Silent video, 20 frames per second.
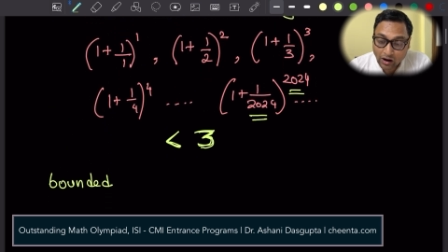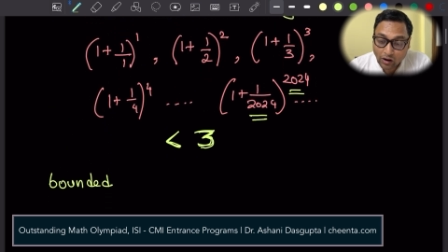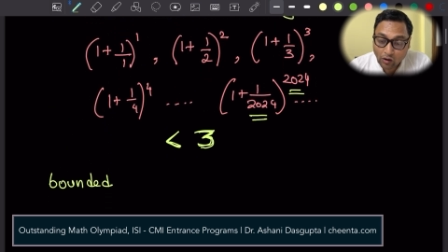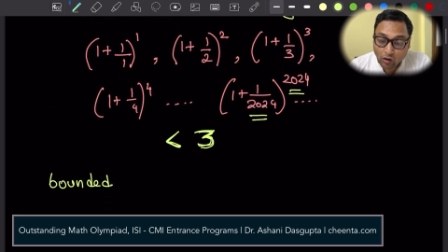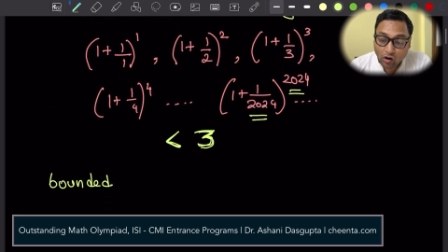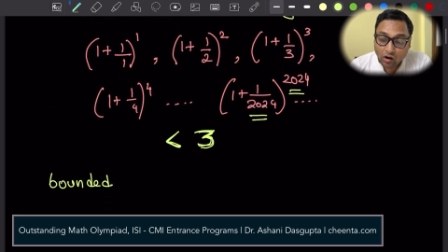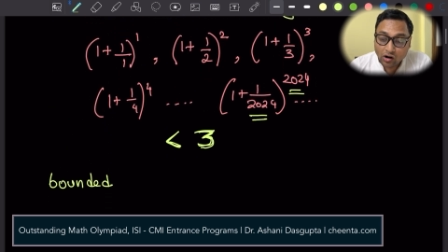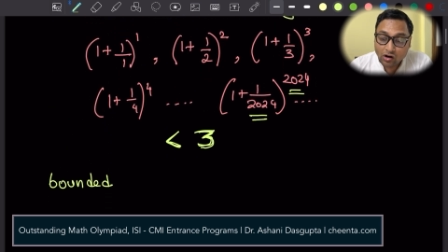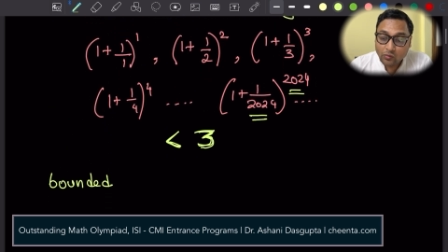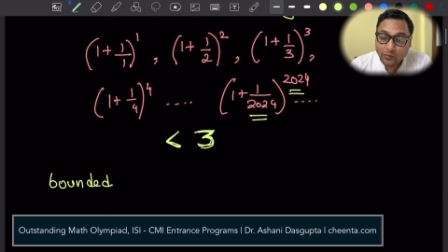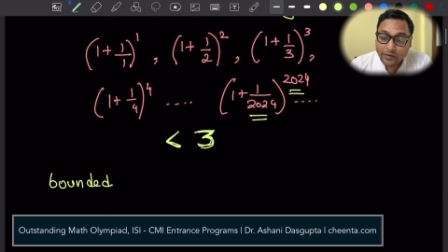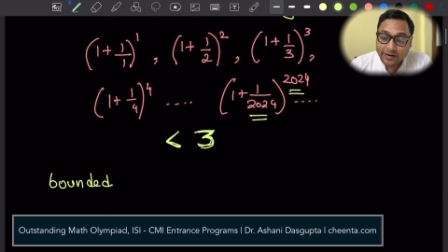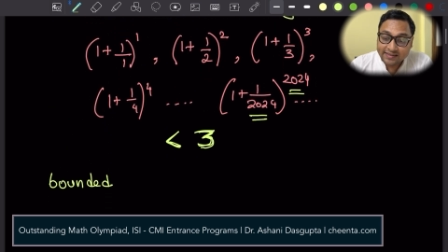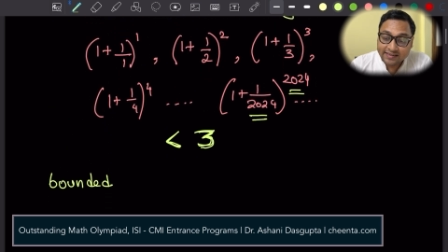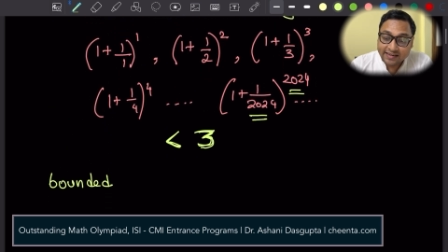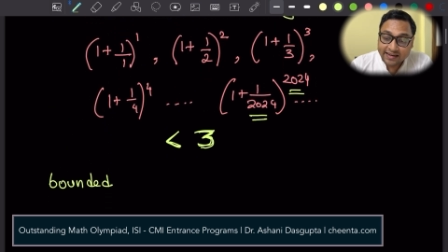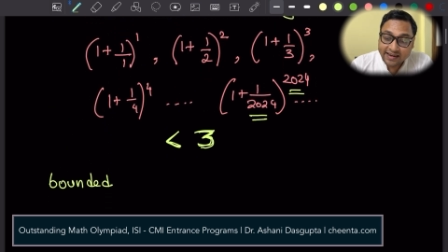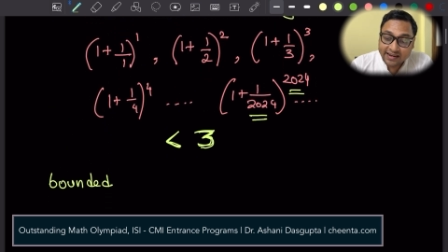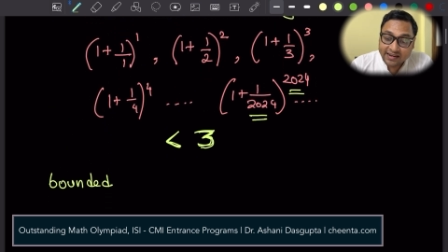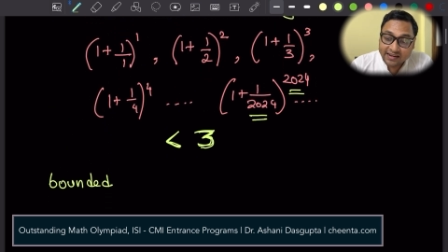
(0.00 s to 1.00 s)

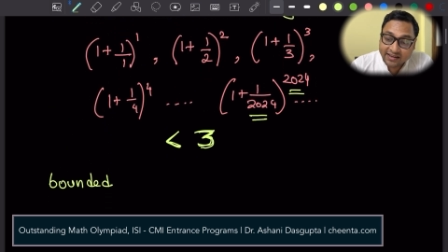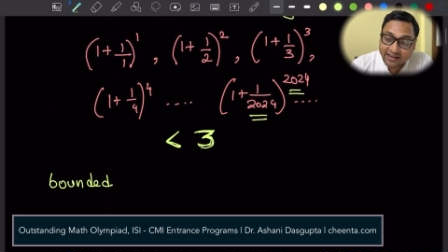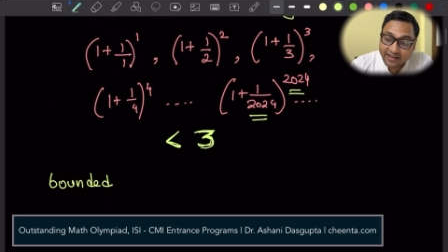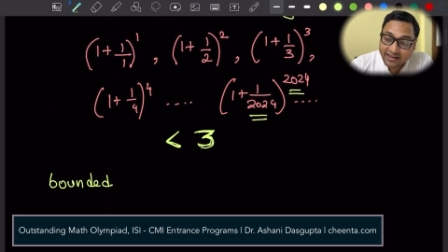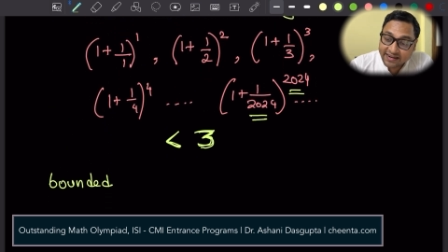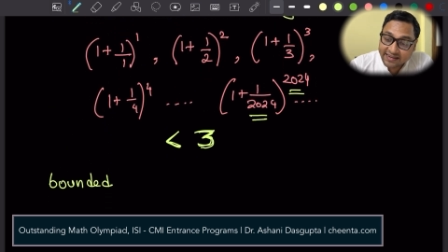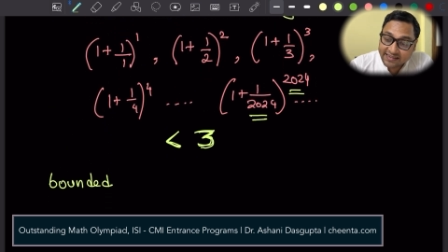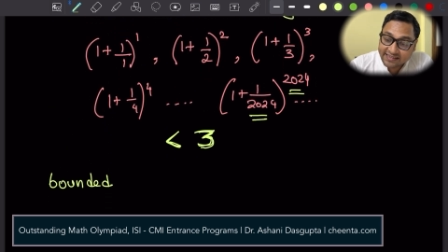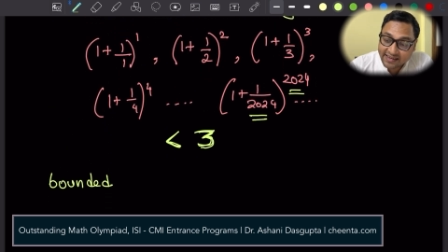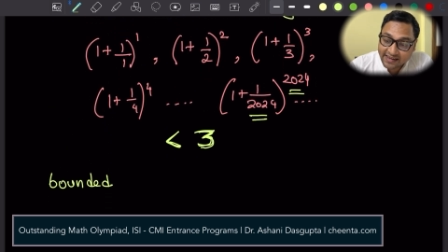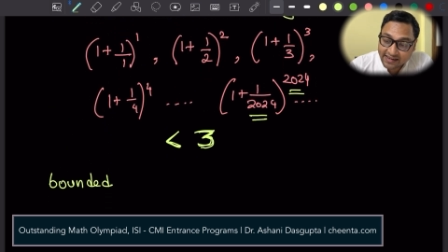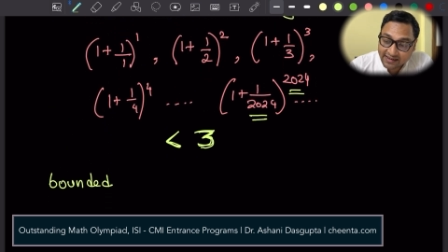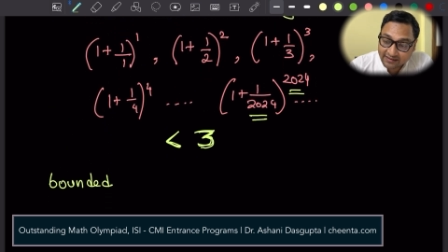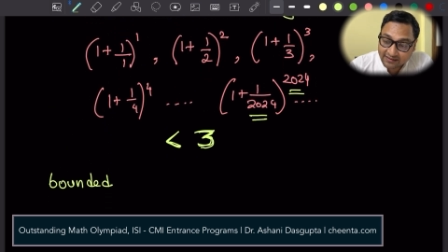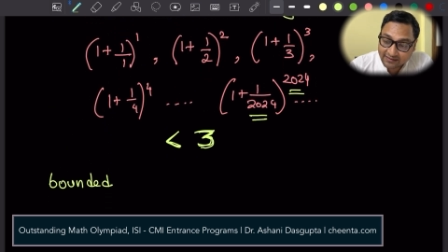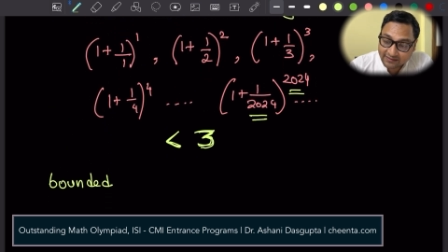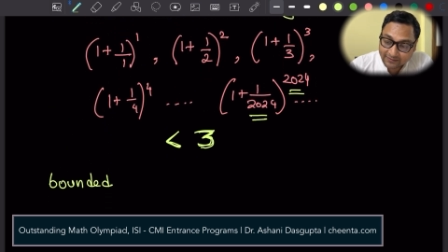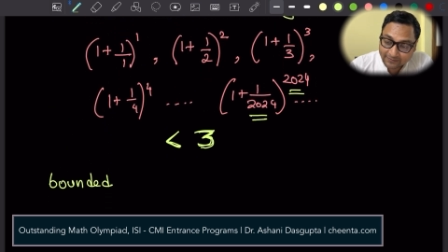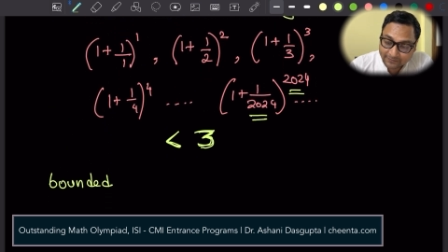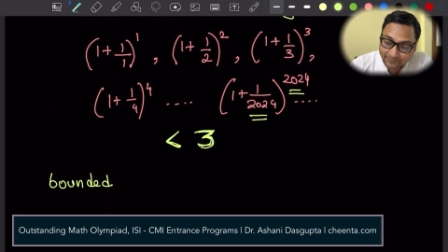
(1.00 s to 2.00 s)
always
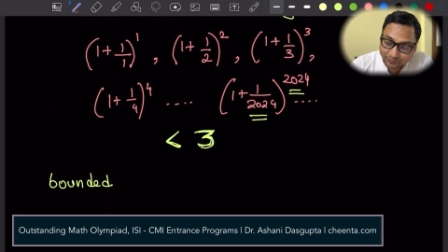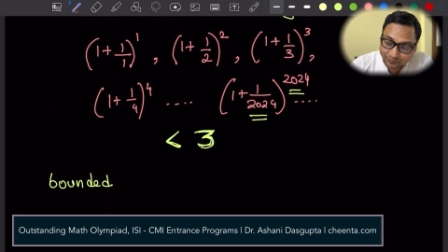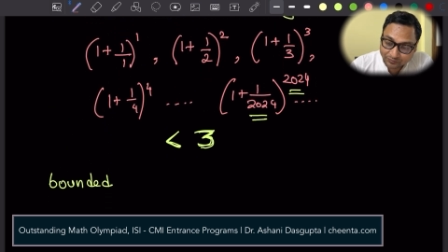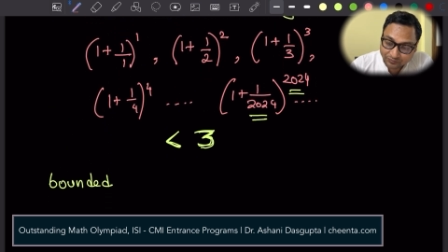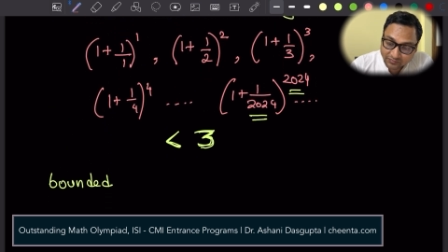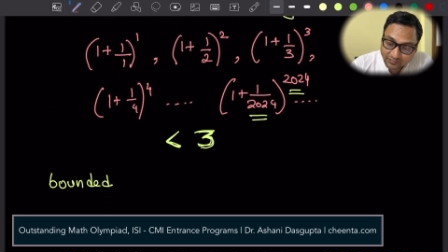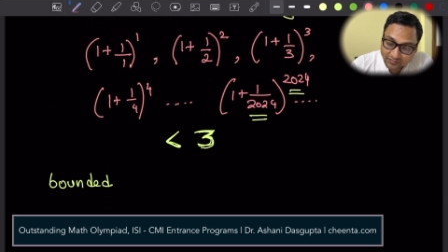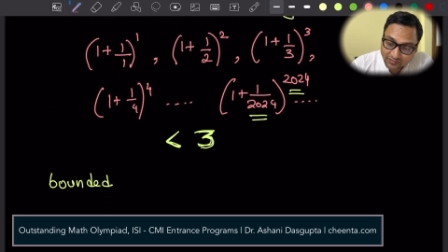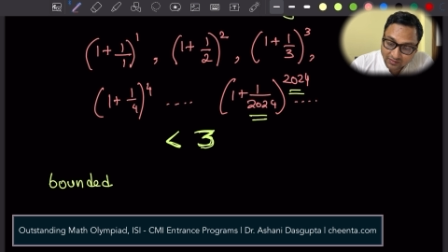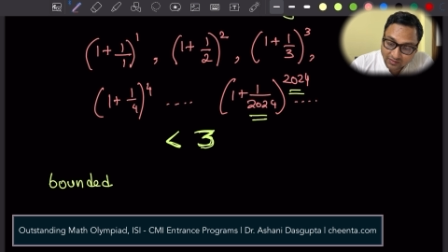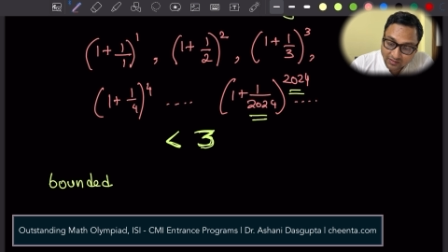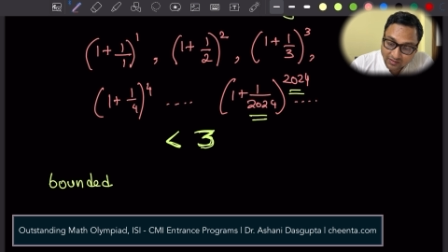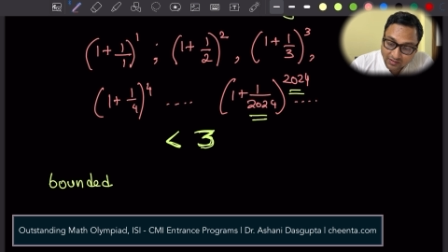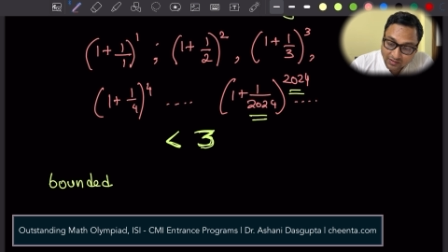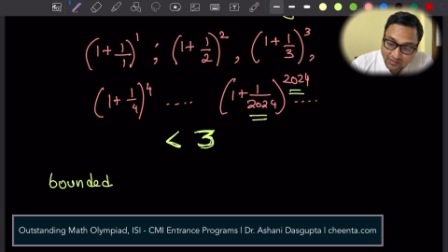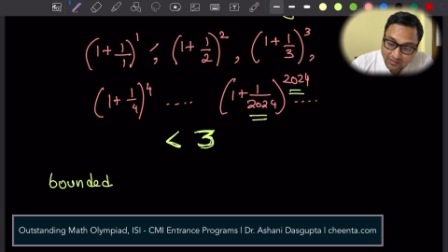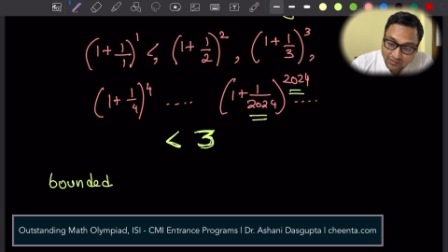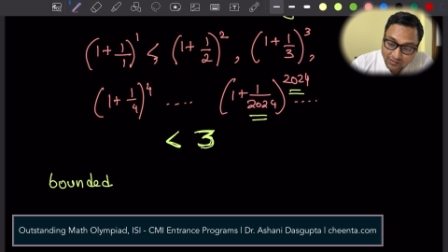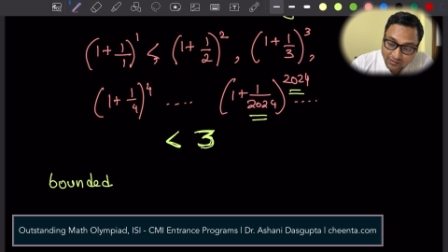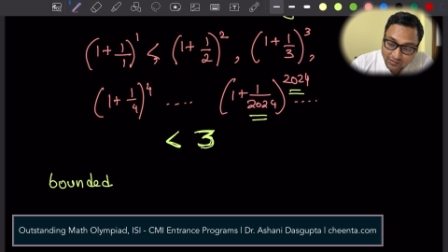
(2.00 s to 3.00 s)
increasing.
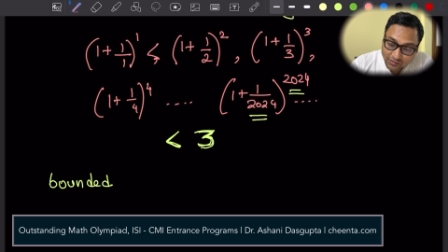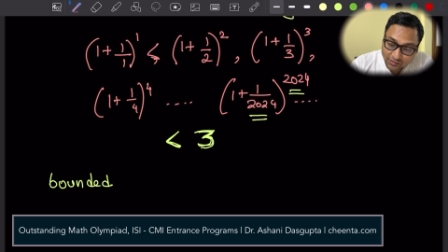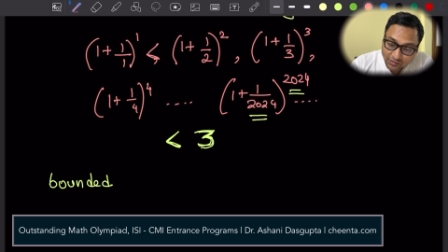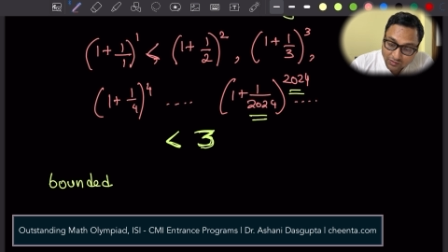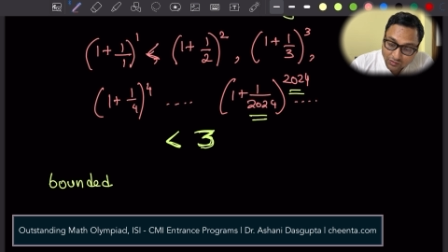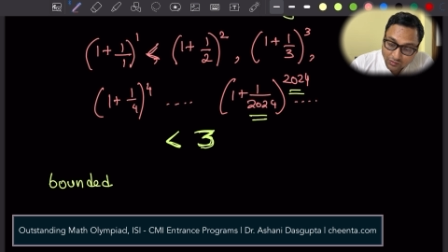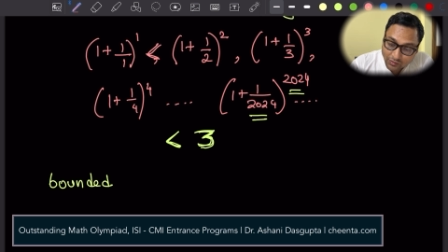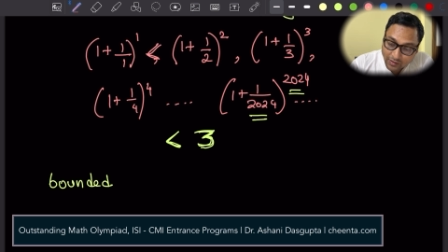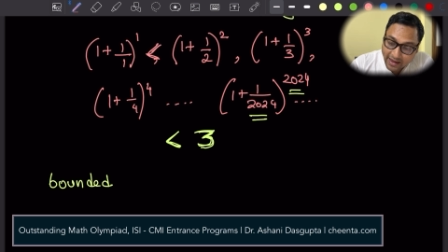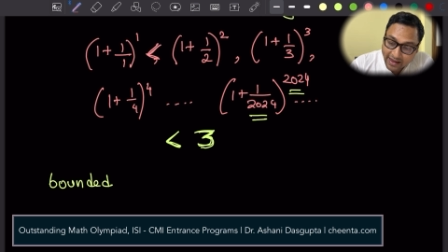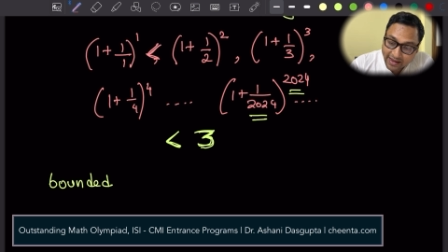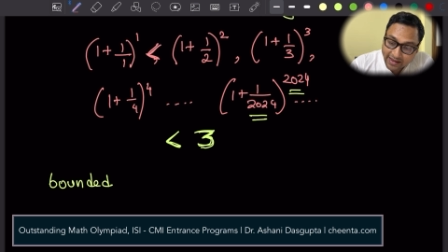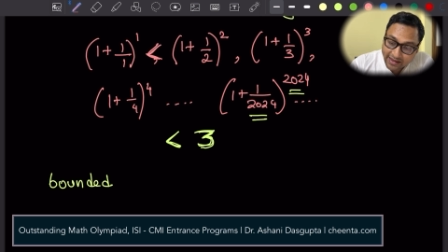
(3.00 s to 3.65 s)
So